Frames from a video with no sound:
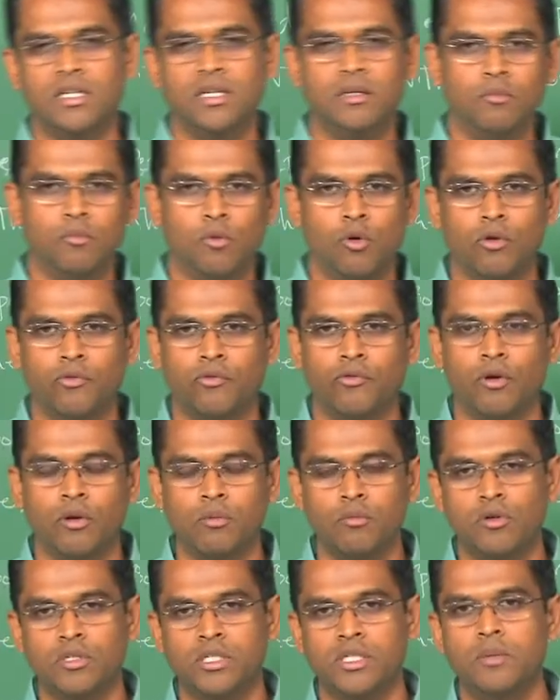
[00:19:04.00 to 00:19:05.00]
and
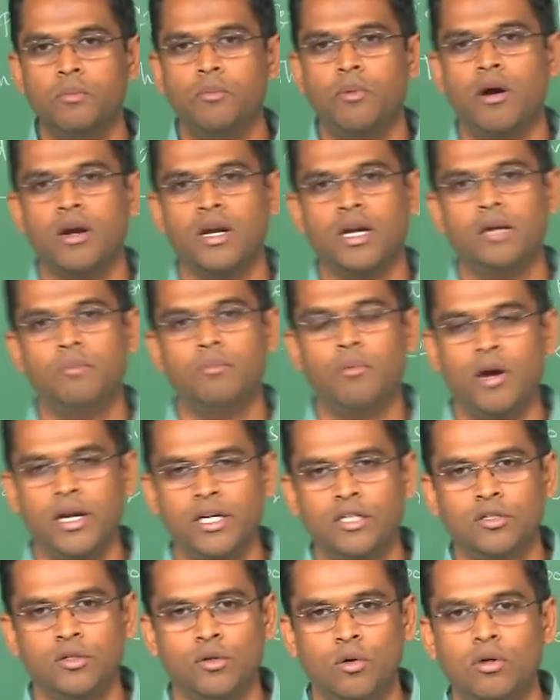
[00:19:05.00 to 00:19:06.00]
foremost important
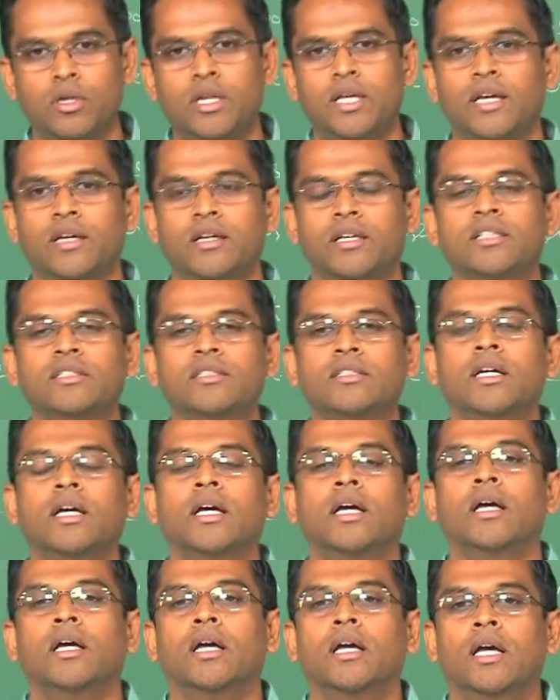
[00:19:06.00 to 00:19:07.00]
point to note here is
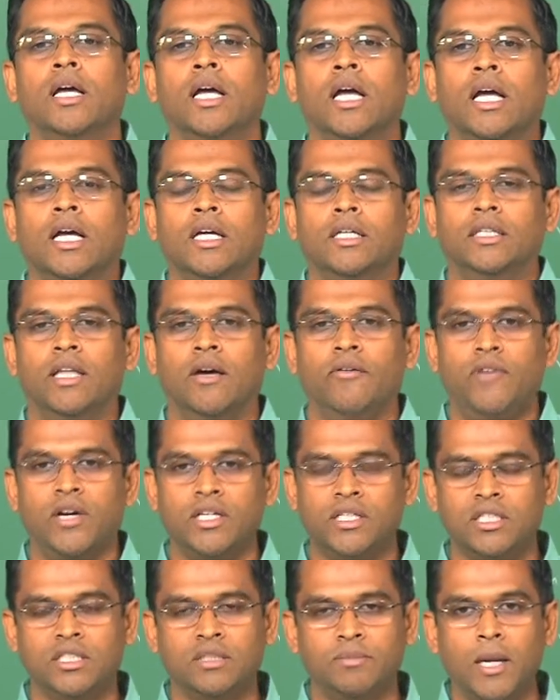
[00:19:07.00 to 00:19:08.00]
the
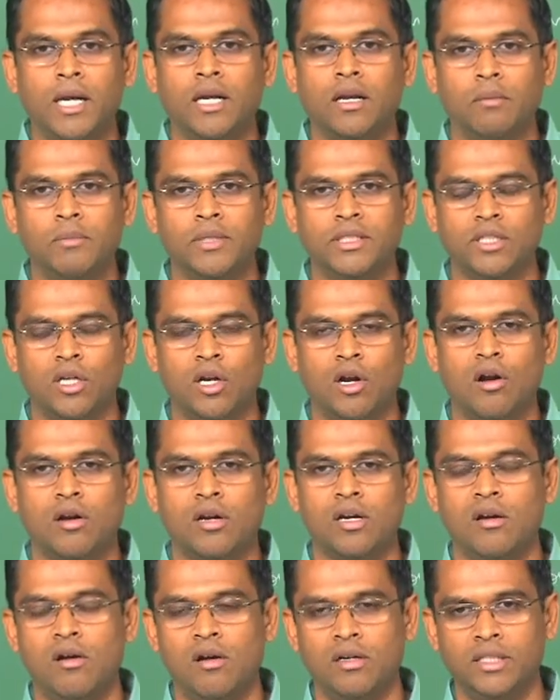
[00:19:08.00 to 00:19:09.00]
first spectrum is
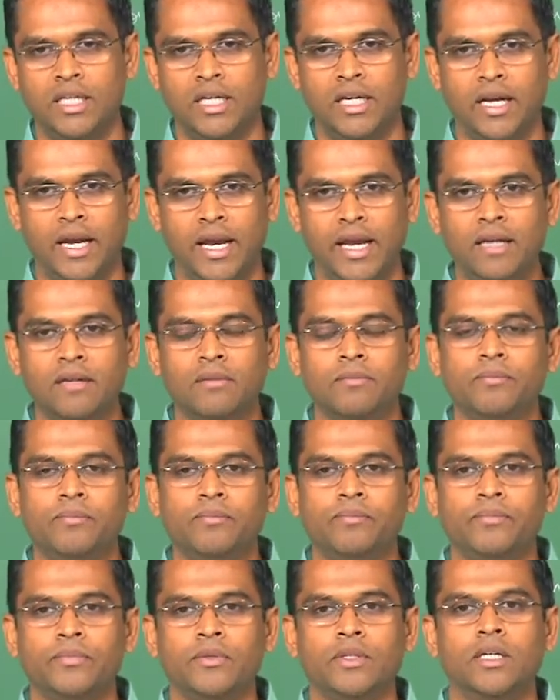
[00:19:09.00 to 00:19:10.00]
recorded on the grain,
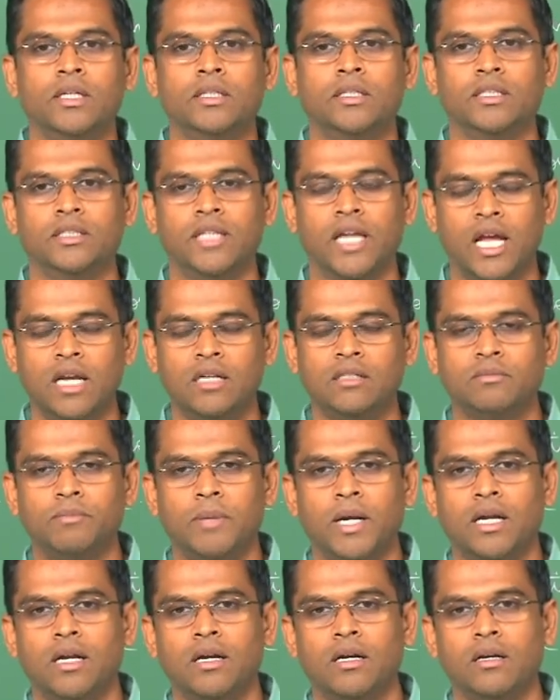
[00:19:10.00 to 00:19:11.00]
the second
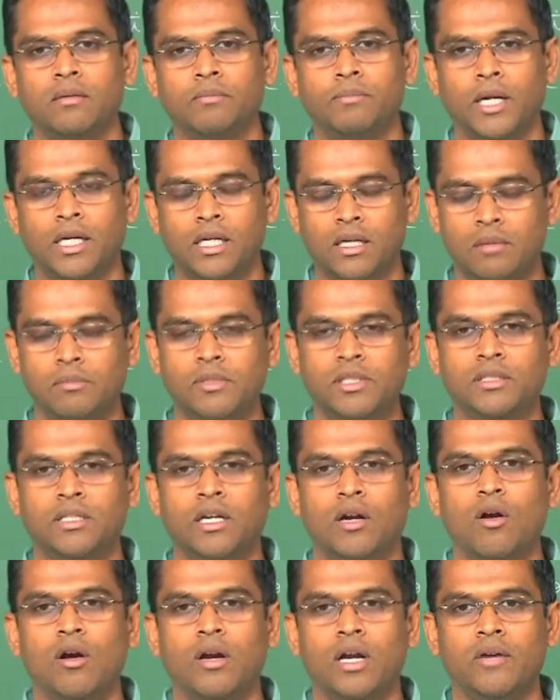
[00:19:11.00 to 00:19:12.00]
spectrum is
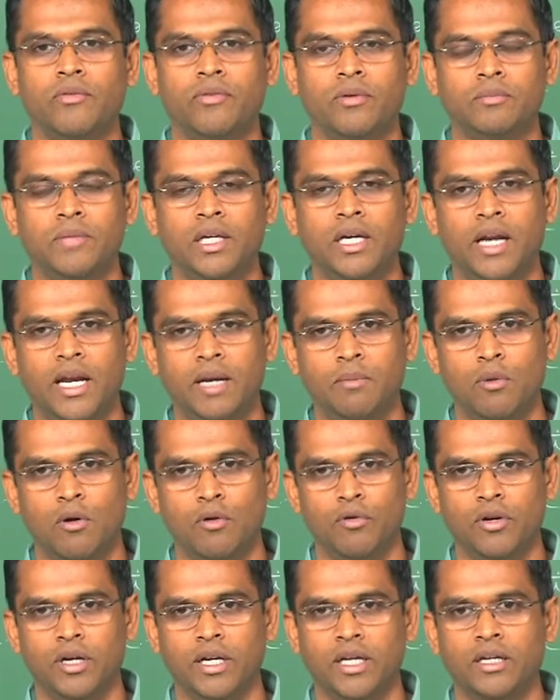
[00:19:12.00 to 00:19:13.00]
recorded from the grain
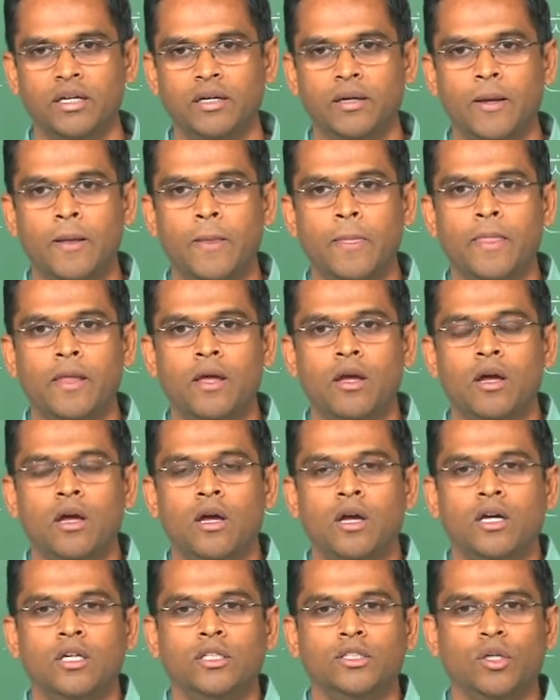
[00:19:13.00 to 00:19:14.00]
boundary.
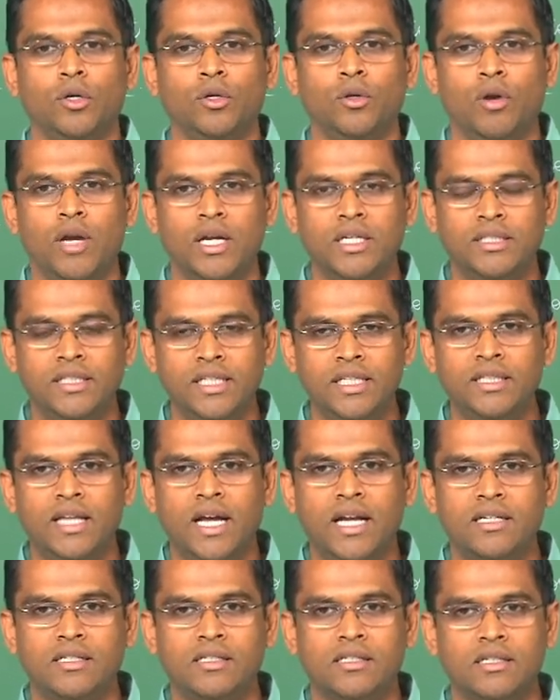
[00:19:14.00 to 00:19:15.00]
So, you can see
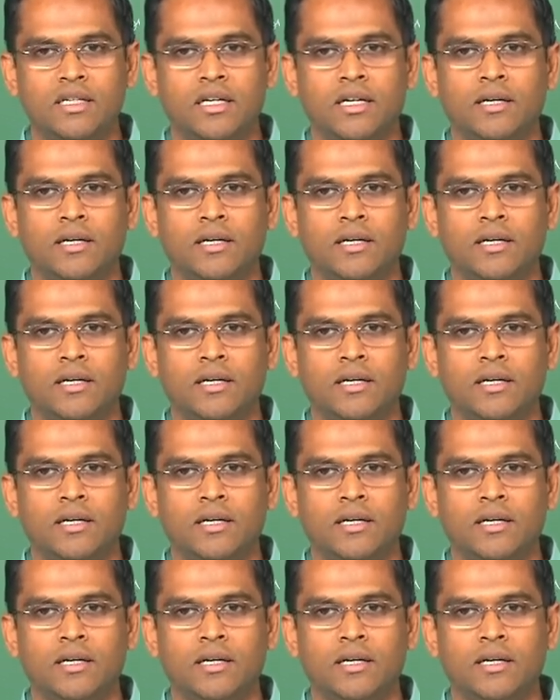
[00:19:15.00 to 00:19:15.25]
that